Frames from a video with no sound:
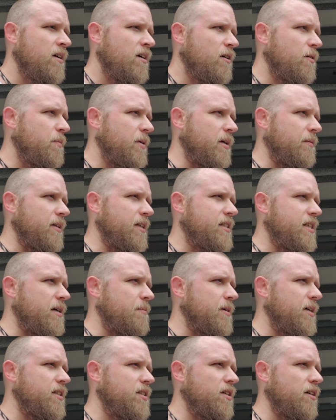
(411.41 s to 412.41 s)
I'll be able to set
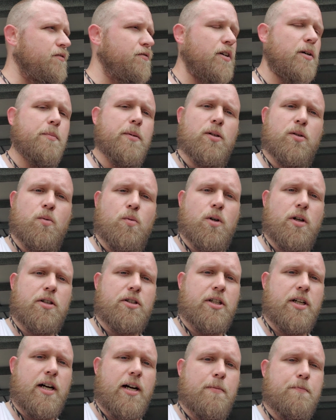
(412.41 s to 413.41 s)
myself up a little
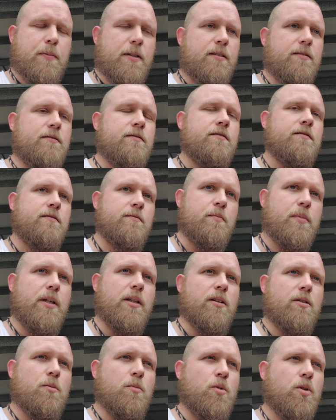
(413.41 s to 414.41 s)
workshop and be a
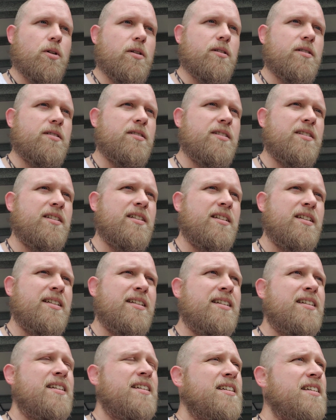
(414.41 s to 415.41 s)
little more
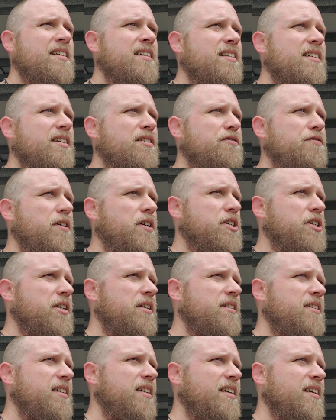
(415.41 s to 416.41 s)

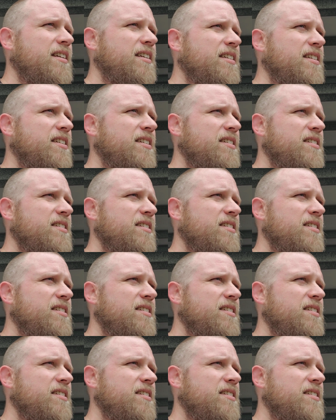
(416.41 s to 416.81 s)
efficient and